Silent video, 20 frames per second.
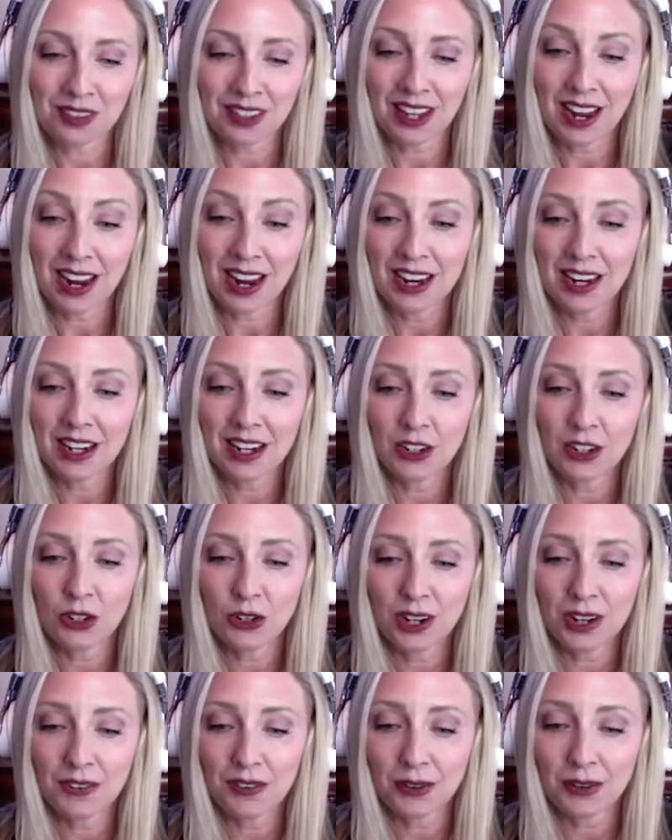I do
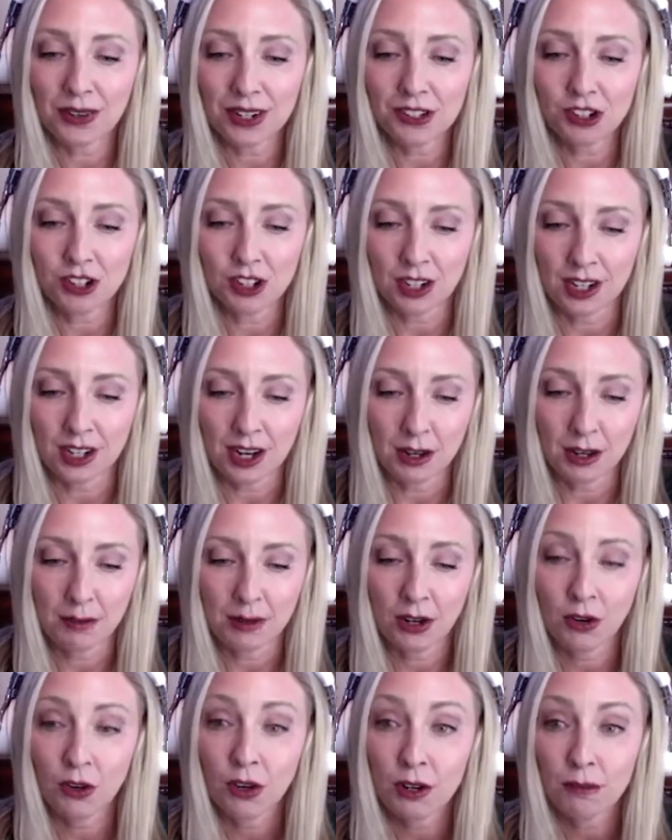have a question
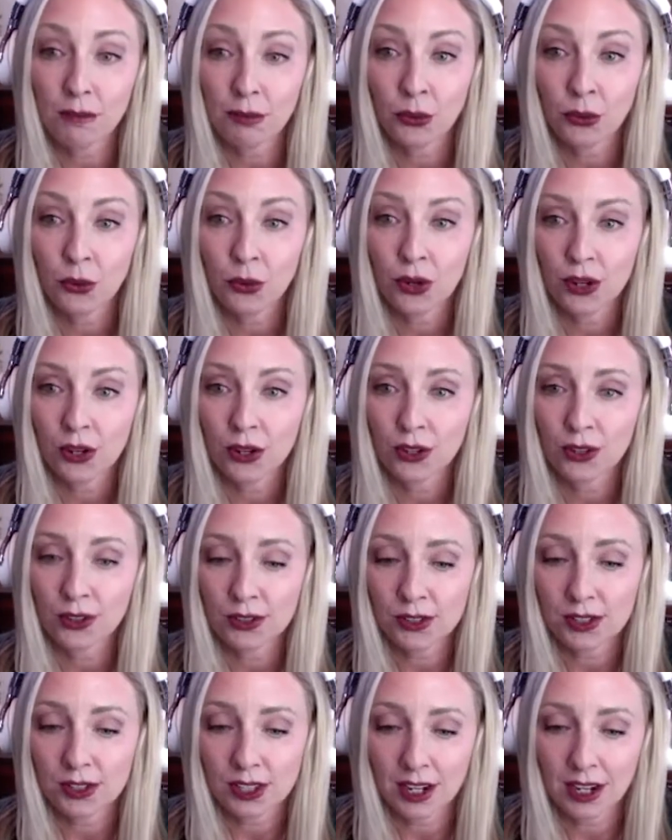about
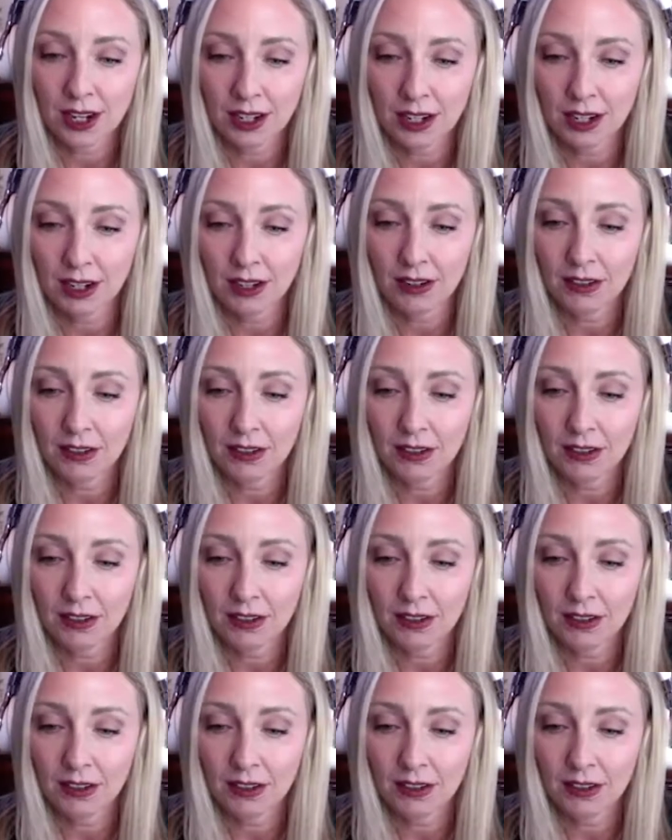employers and